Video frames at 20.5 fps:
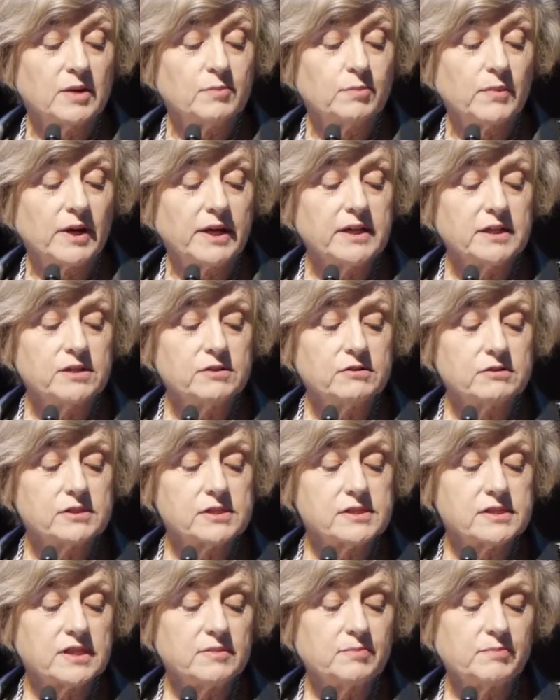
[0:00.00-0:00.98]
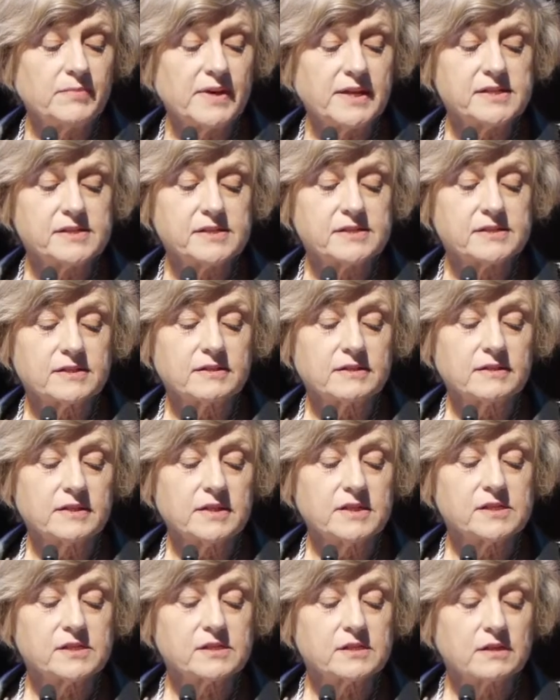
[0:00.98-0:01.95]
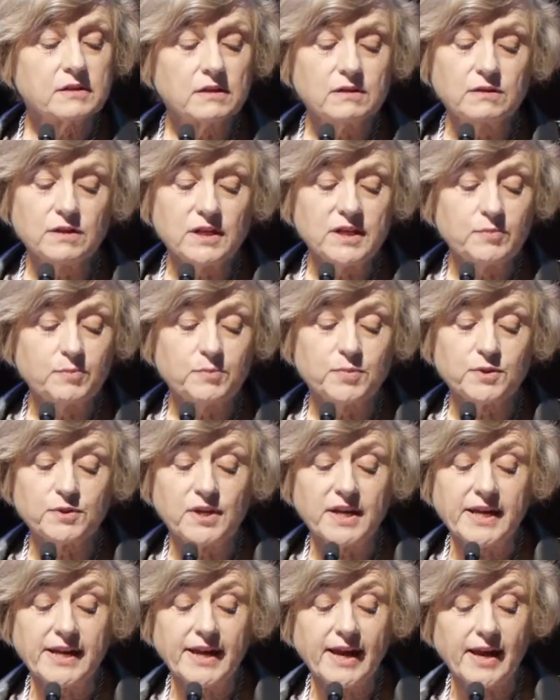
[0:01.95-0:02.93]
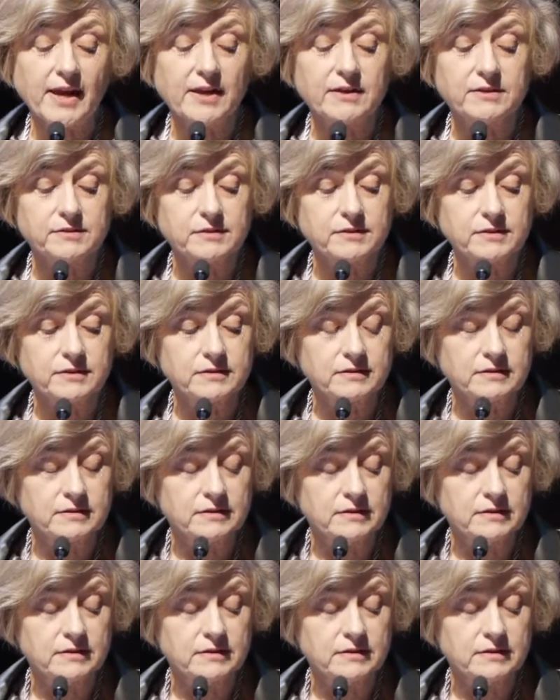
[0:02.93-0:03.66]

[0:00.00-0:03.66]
My interest in medicine is slowly burning out.